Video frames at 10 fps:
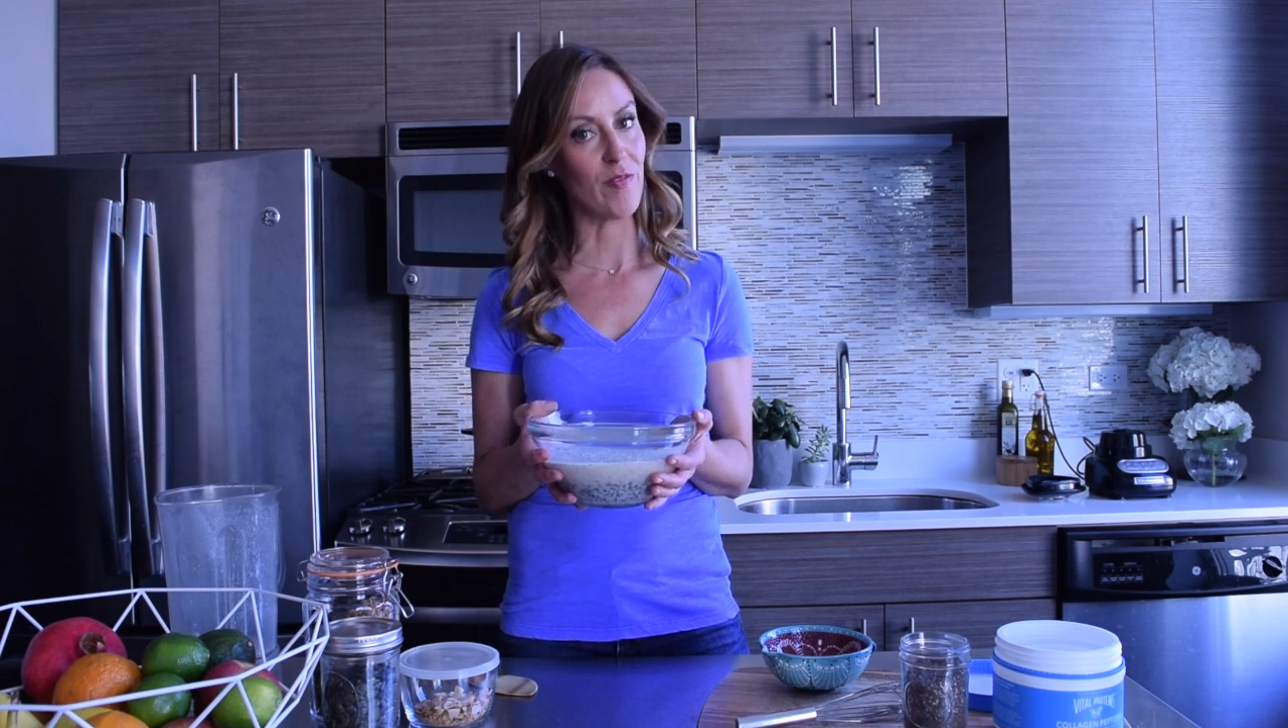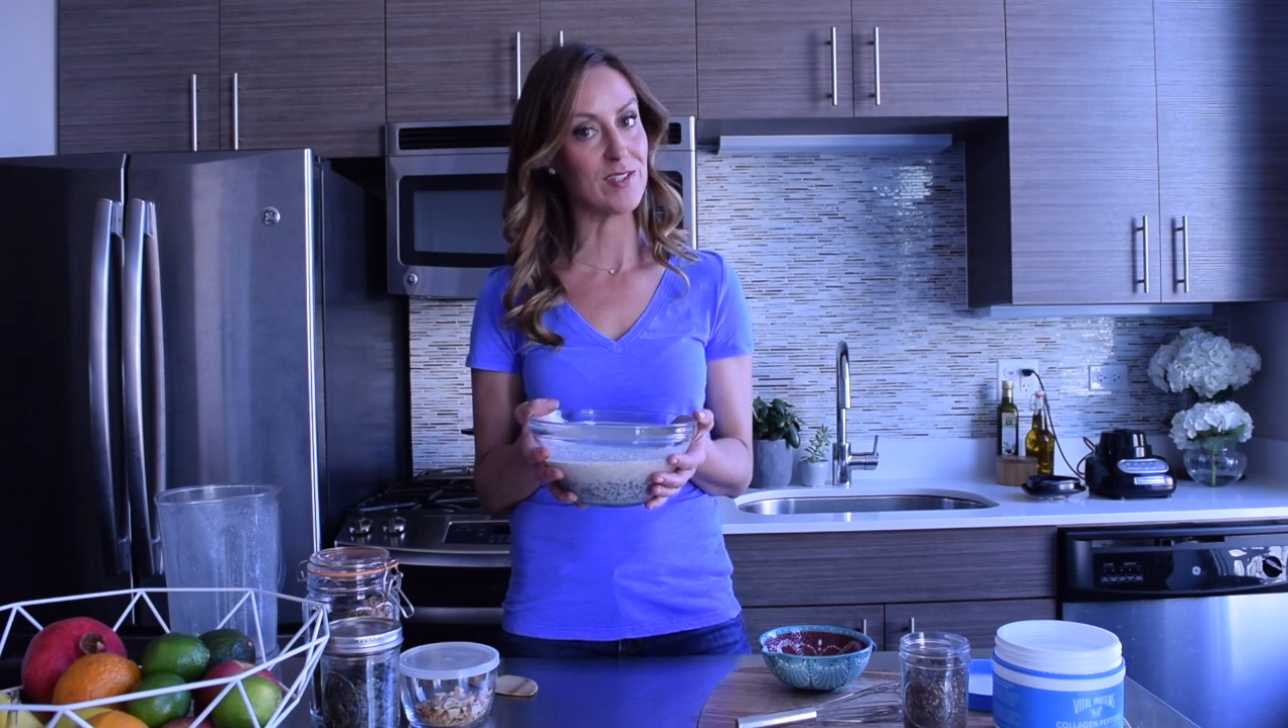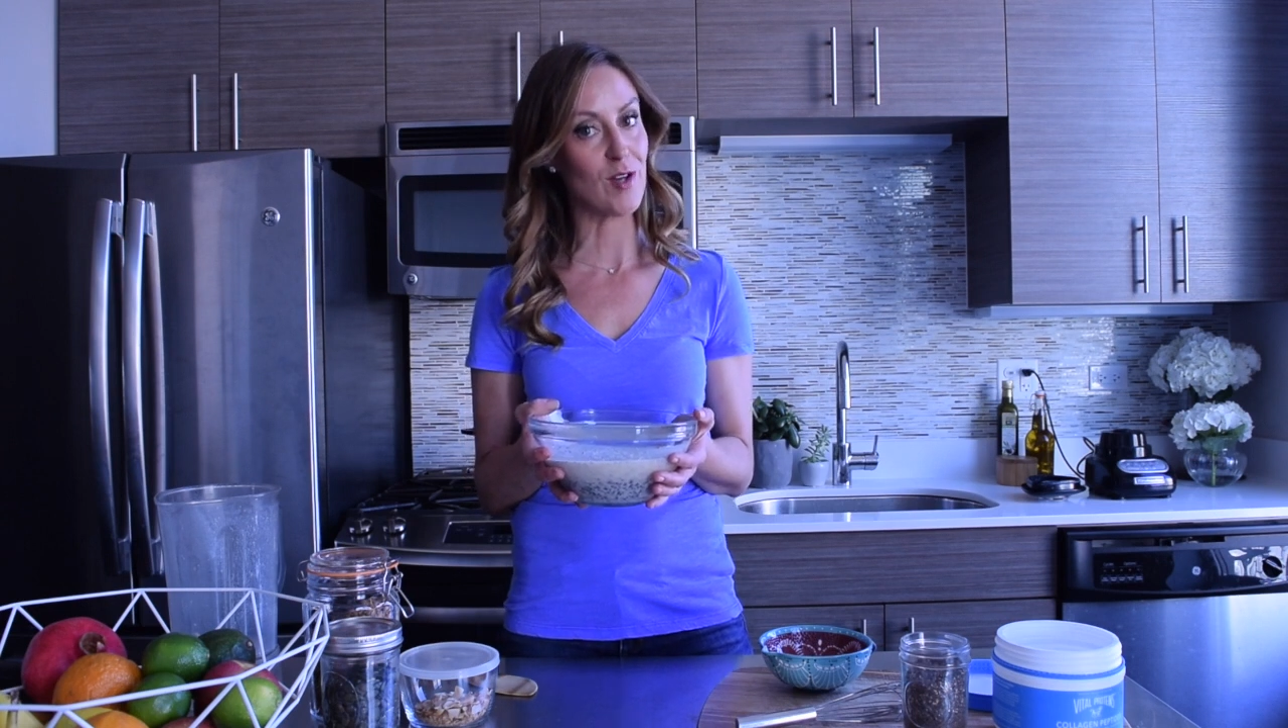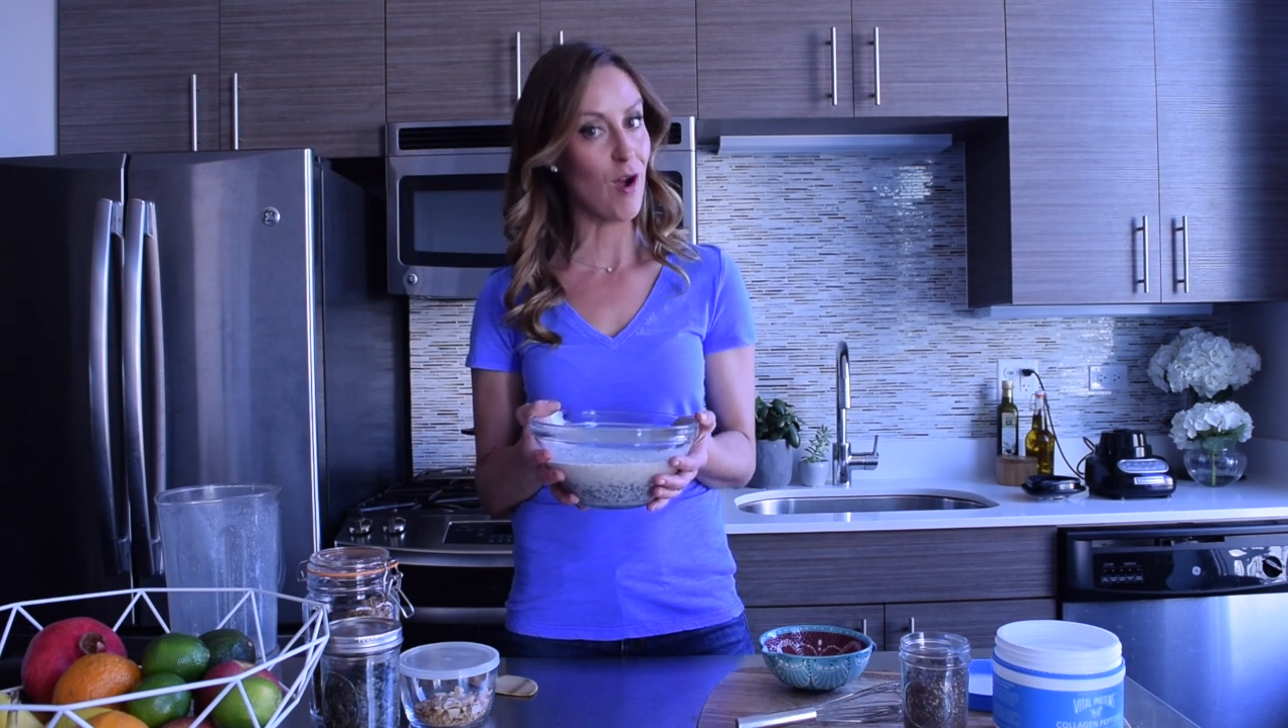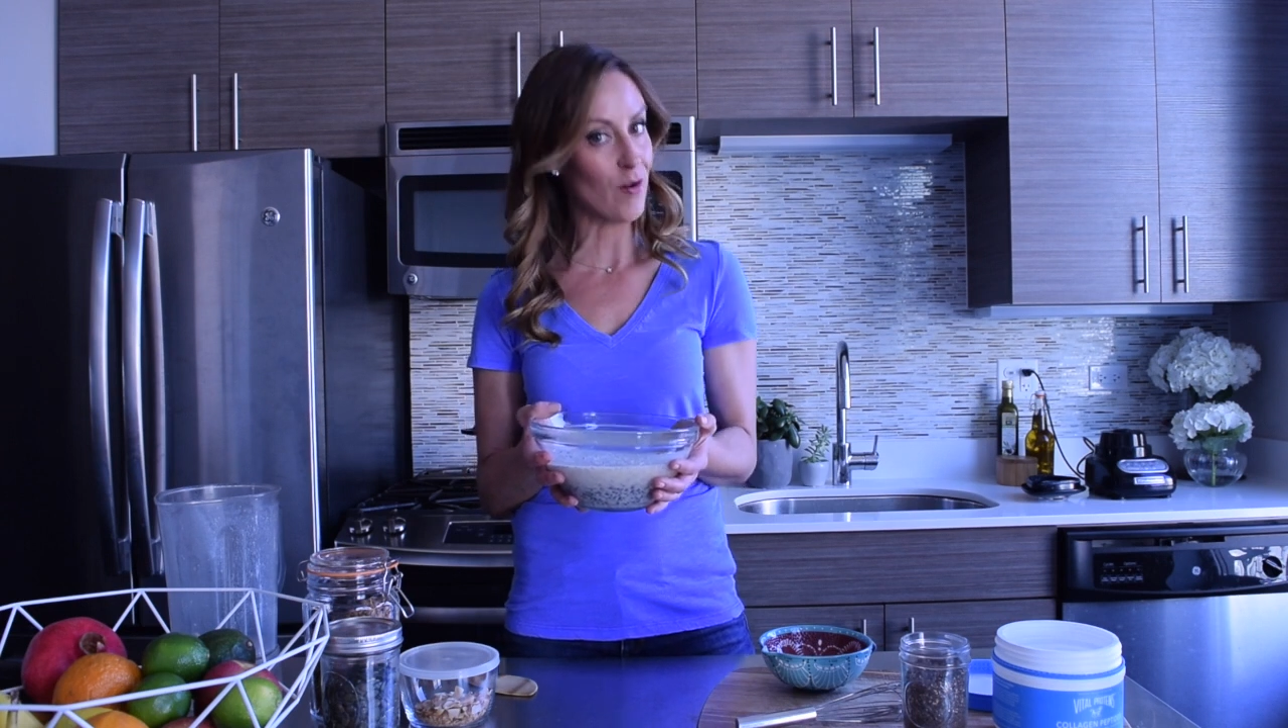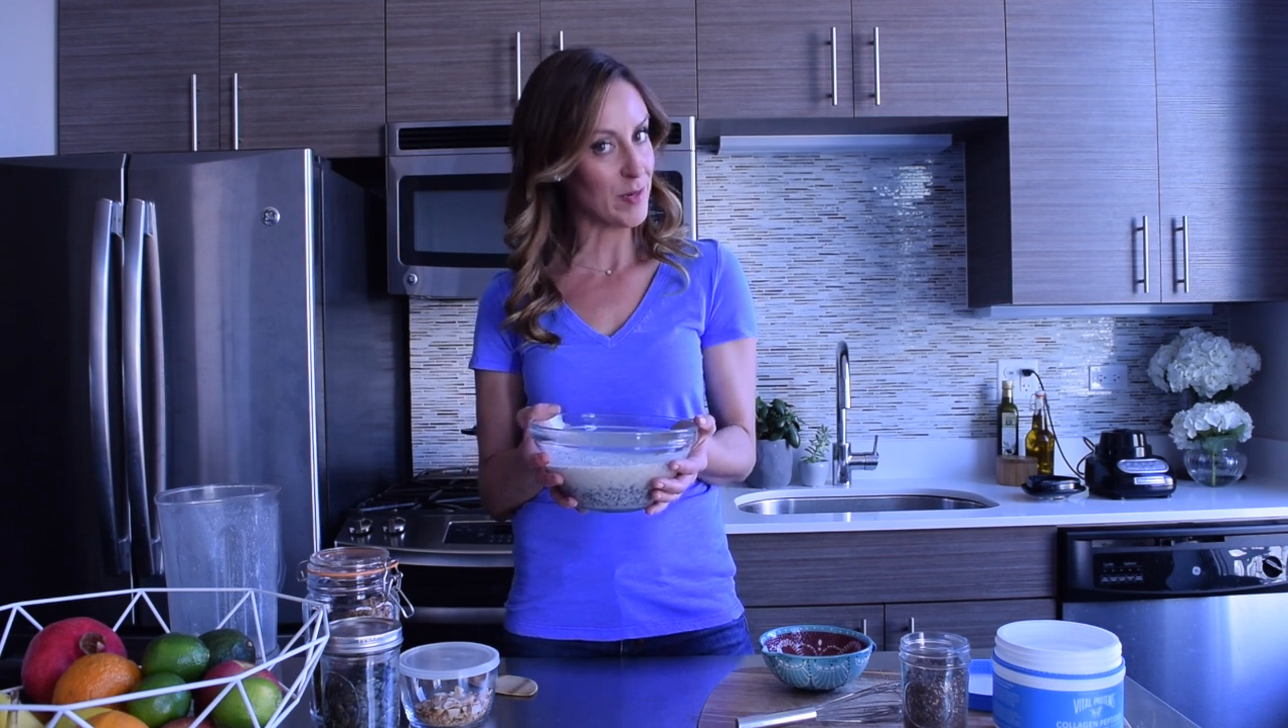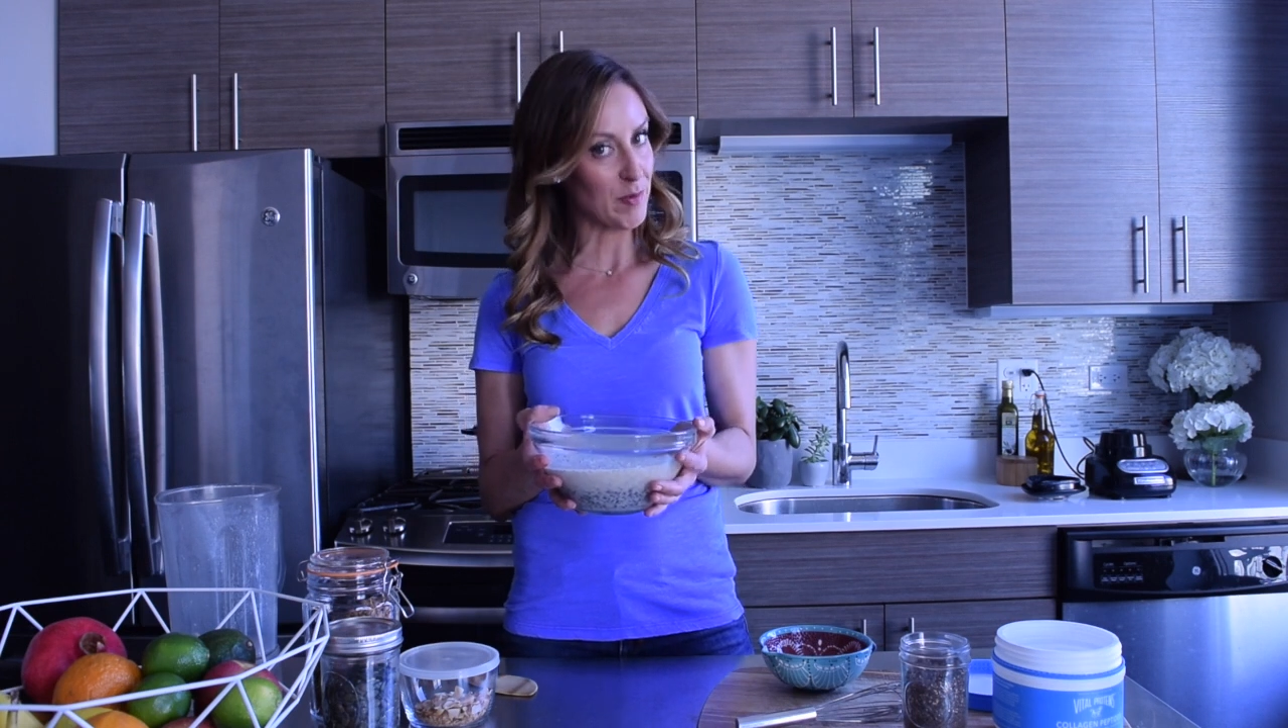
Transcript: that's already